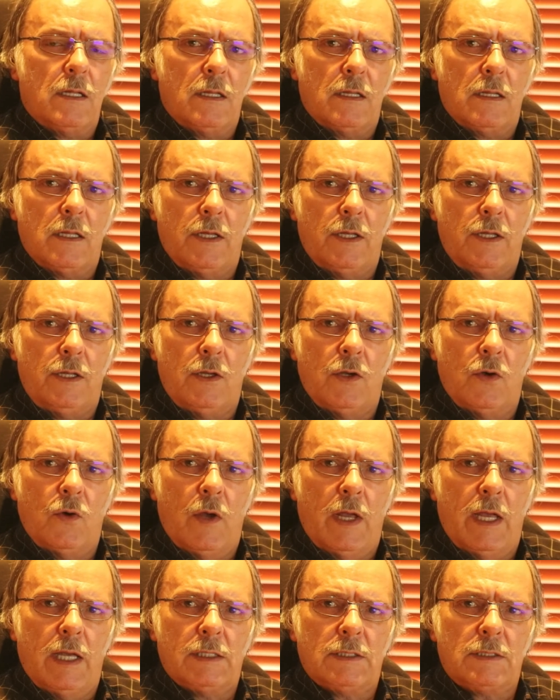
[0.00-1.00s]
The
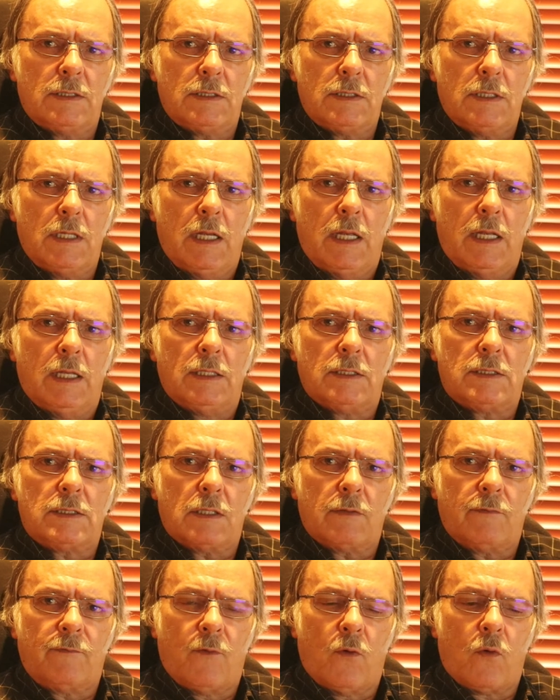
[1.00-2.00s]
US is
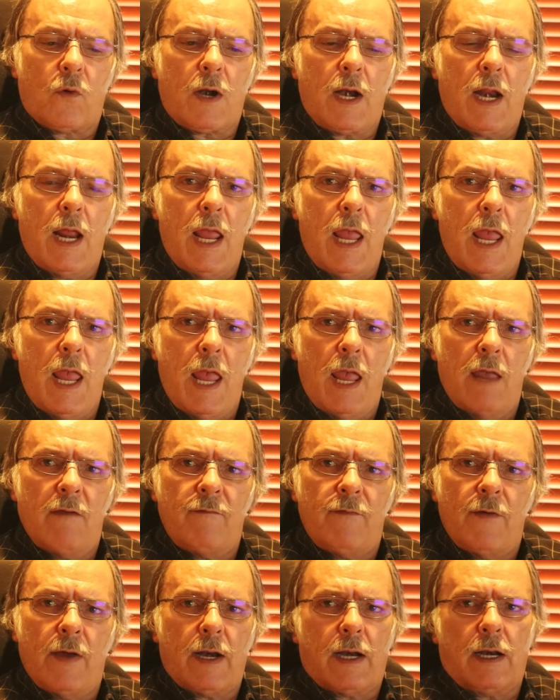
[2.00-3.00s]

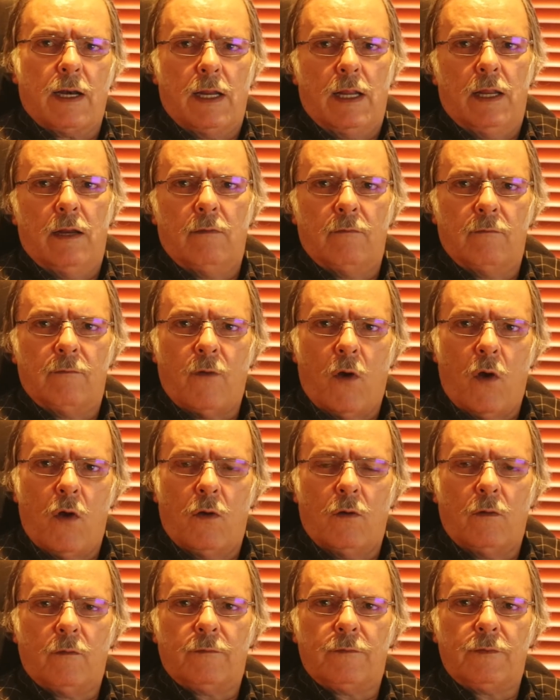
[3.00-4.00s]
forever
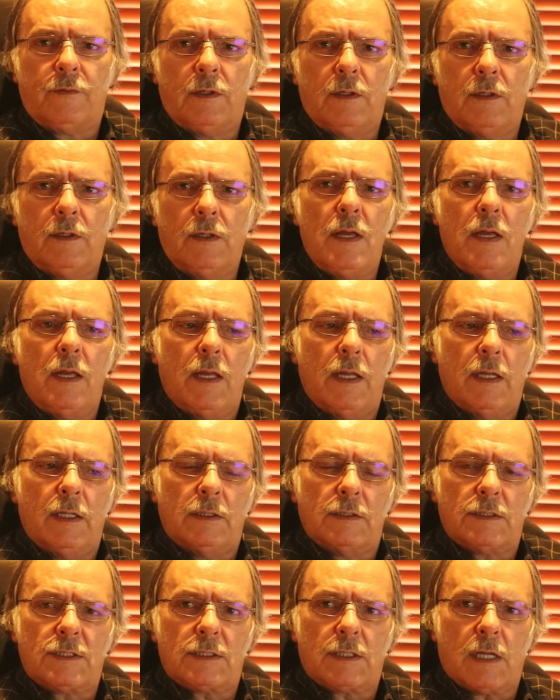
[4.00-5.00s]
involved
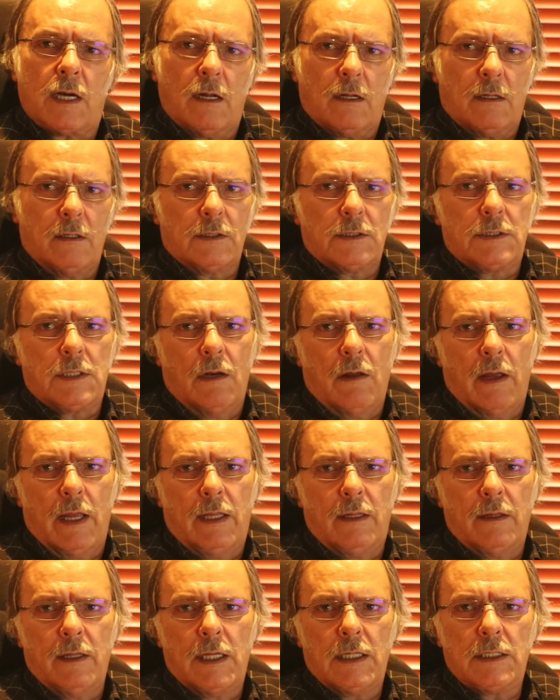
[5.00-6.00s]
in struggles
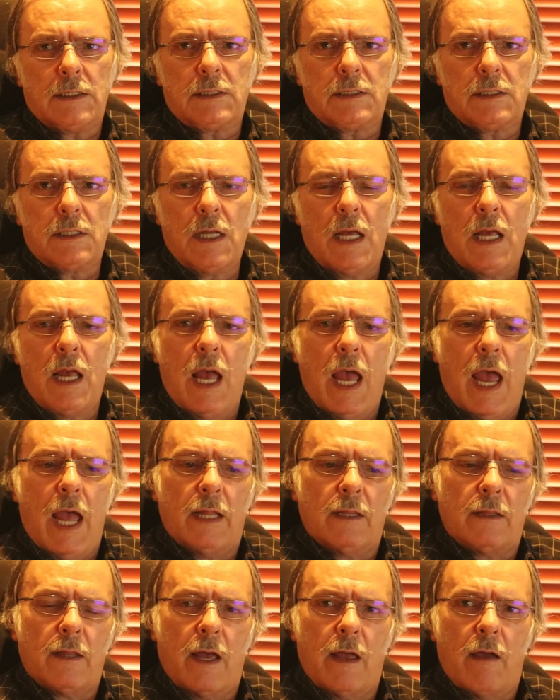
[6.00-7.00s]
like this,
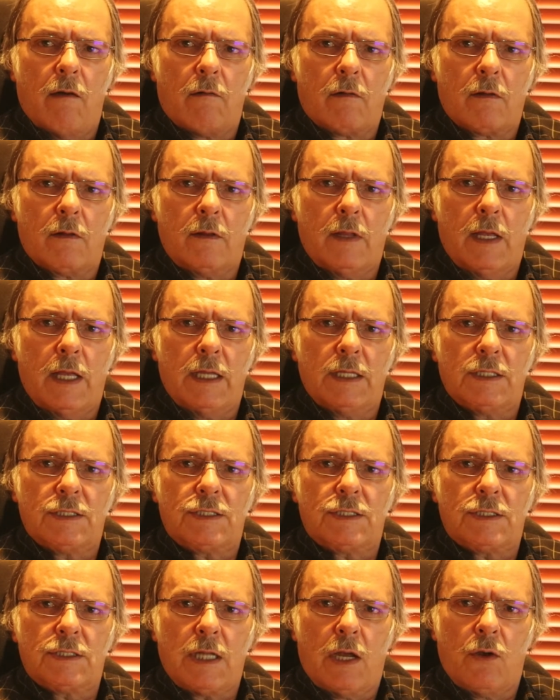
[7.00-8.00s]
and they are there
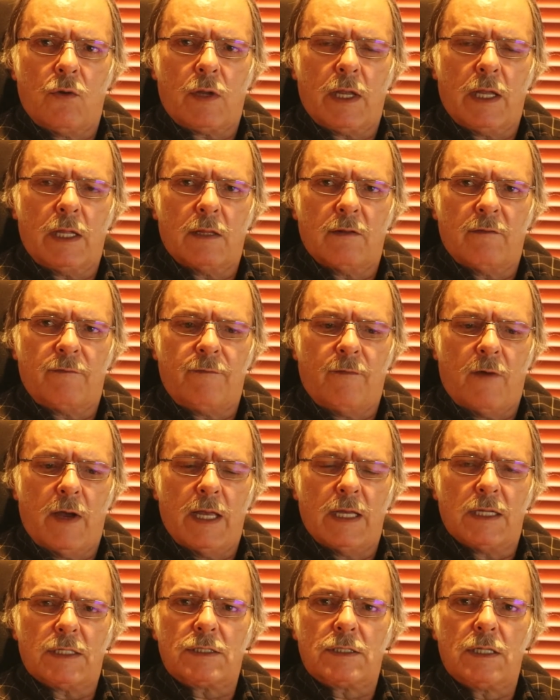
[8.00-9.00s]
stoking the
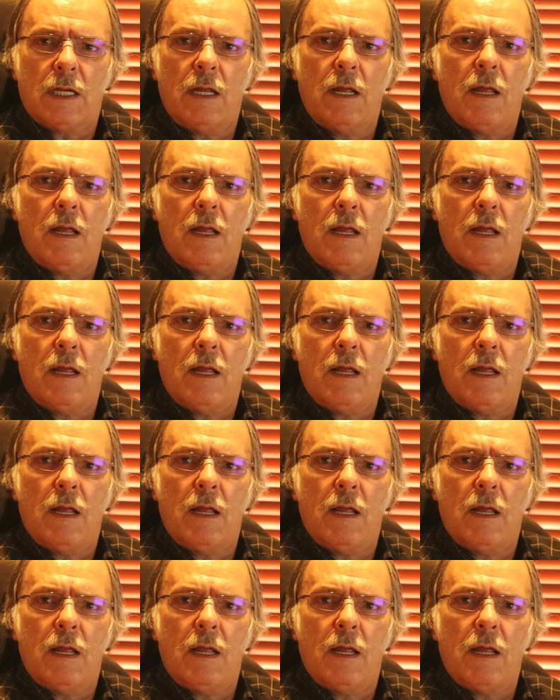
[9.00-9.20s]
fires.